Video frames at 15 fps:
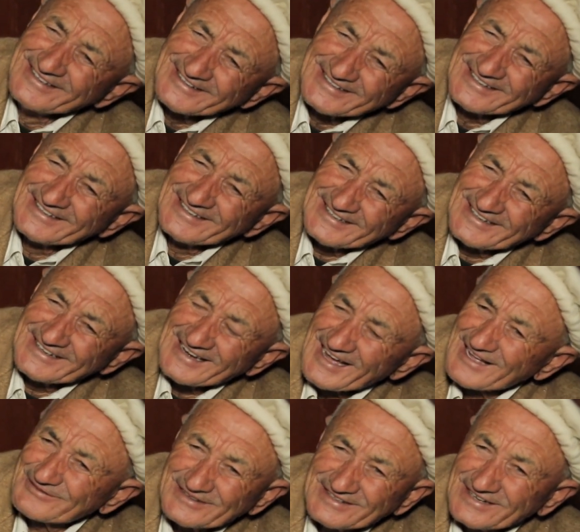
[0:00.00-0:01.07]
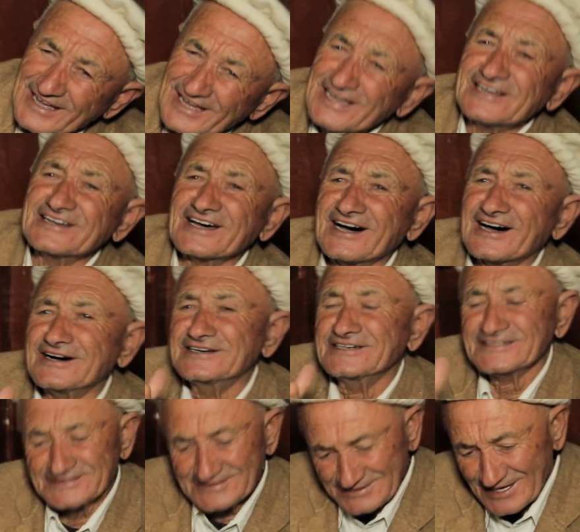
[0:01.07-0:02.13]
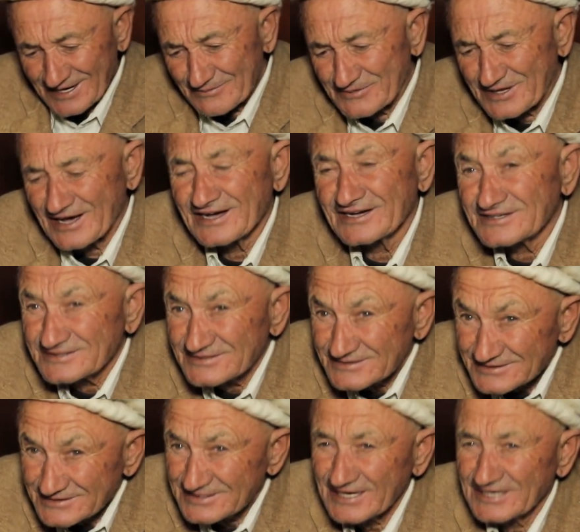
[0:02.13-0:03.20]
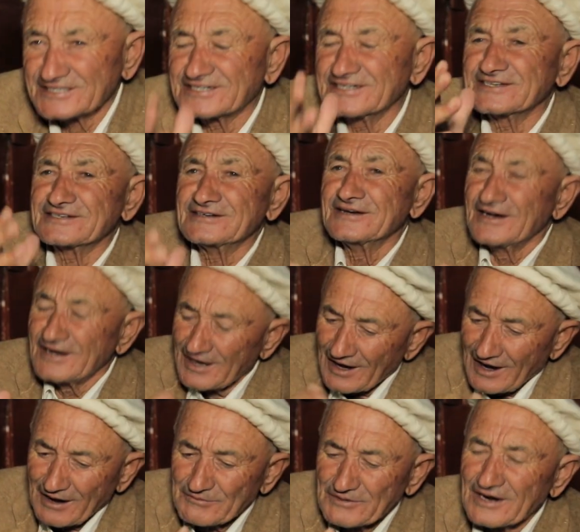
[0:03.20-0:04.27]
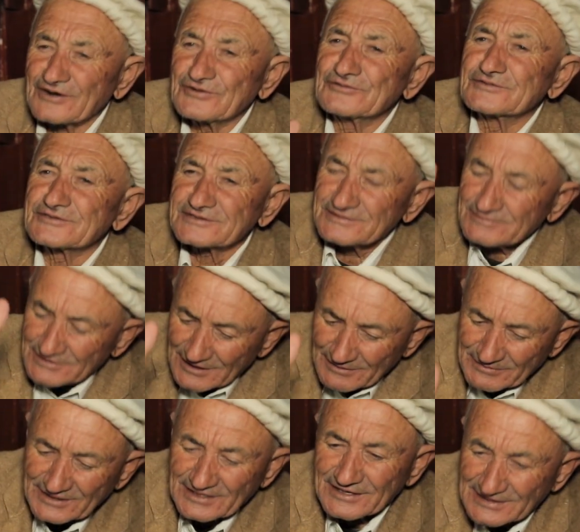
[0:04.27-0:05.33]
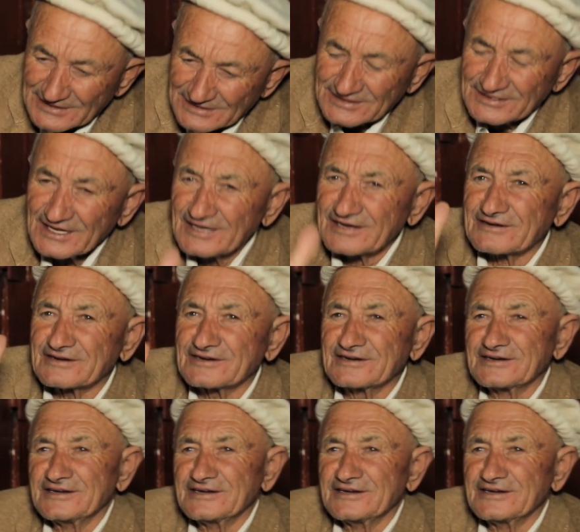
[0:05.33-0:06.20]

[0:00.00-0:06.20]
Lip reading: but everything works fine for me. If you meet people of my age, I will be the most active of